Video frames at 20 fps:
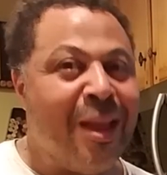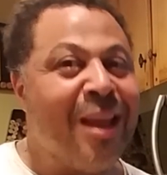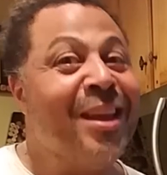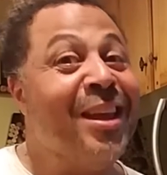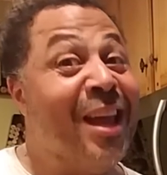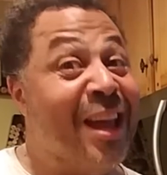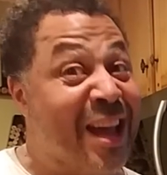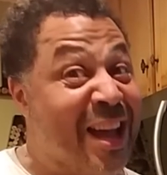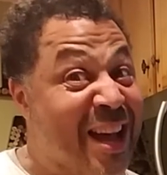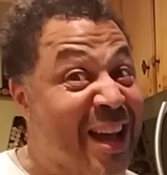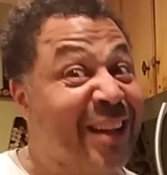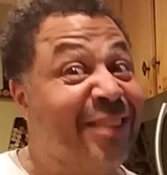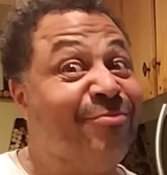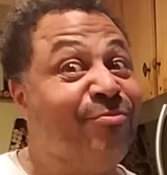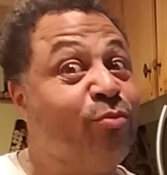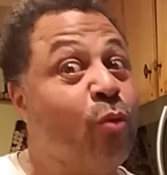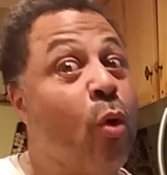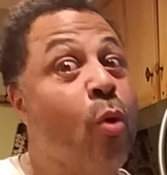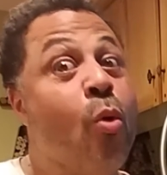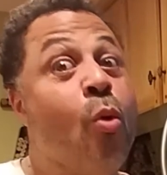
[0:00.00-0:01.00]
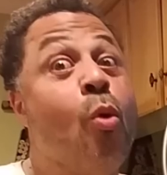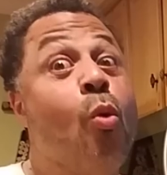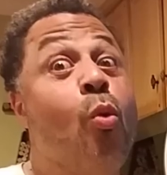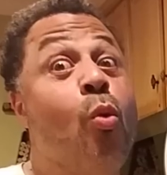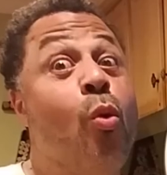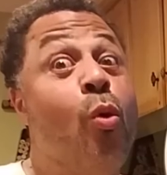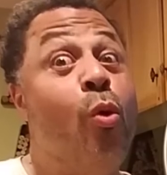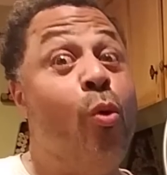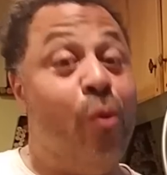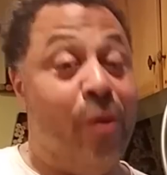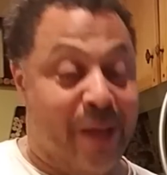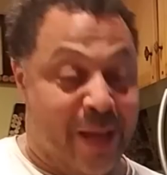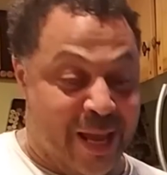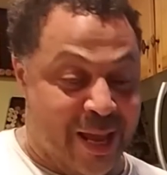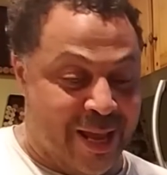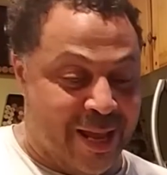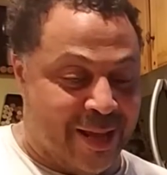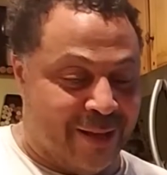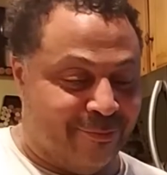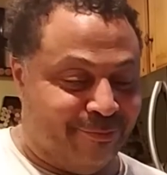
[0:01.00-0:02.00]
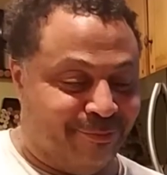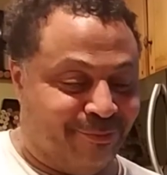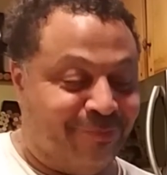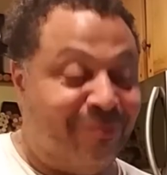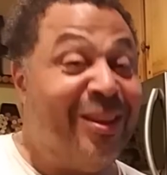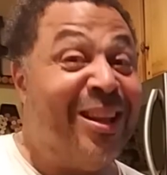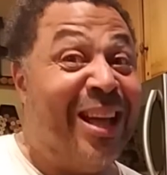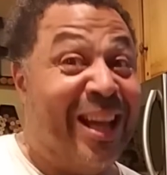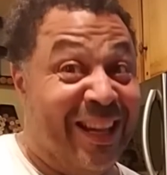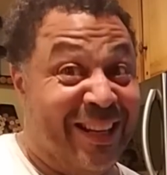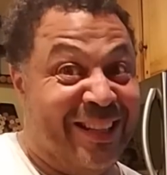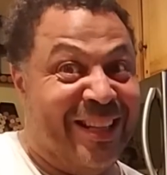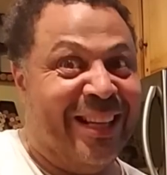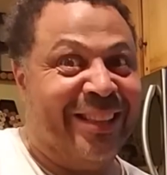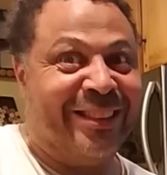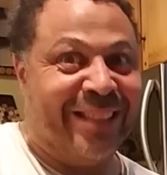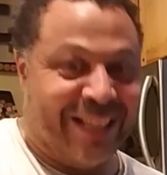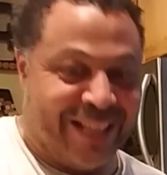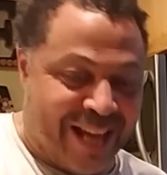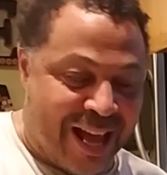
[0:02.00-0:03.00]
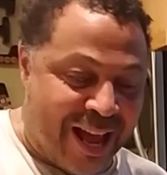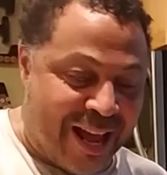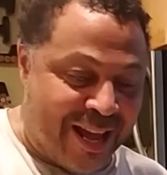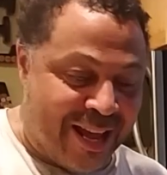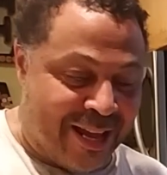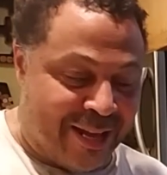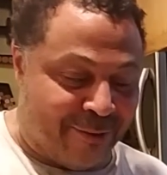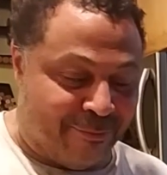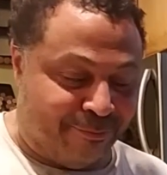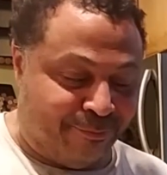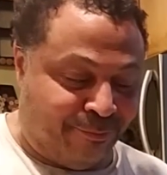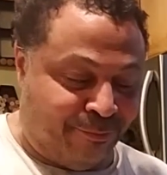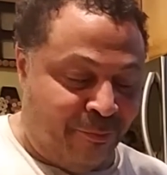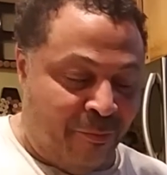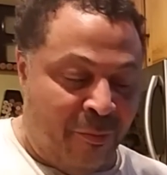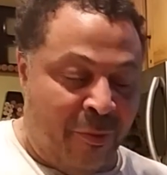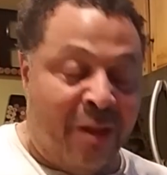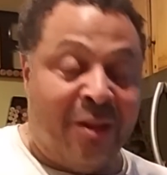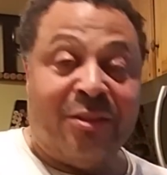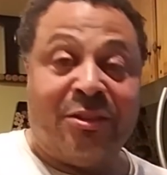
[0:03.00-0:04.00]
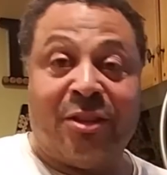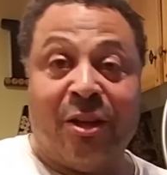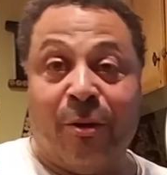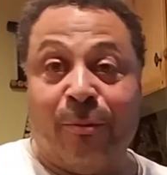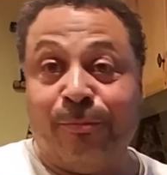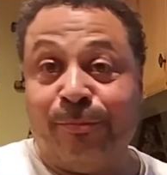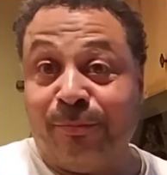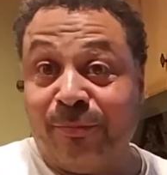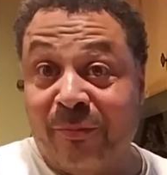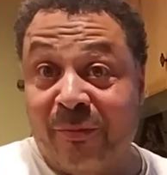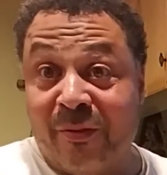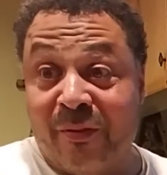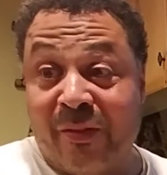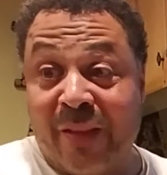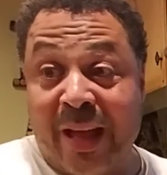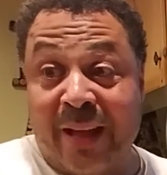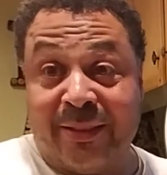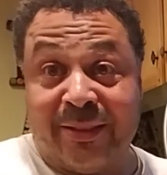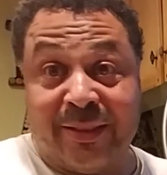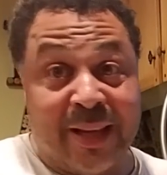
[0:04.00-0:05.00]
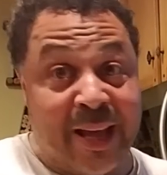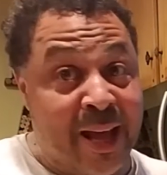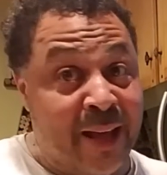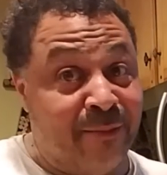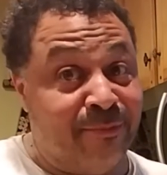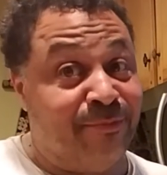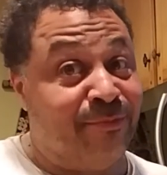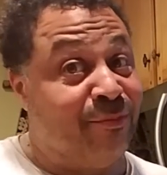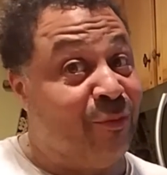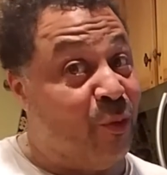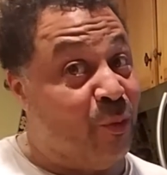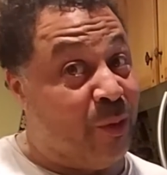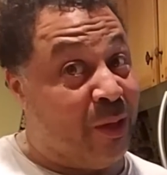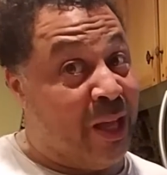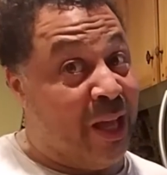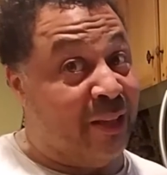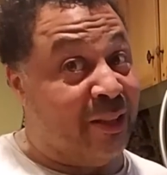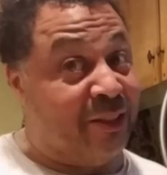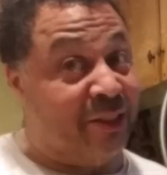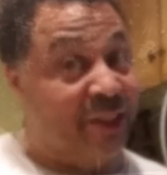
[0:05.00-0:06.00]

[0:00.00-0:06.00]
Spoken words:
Yeah, ooh yeah, I can taste that cayenne. So that's that. We got the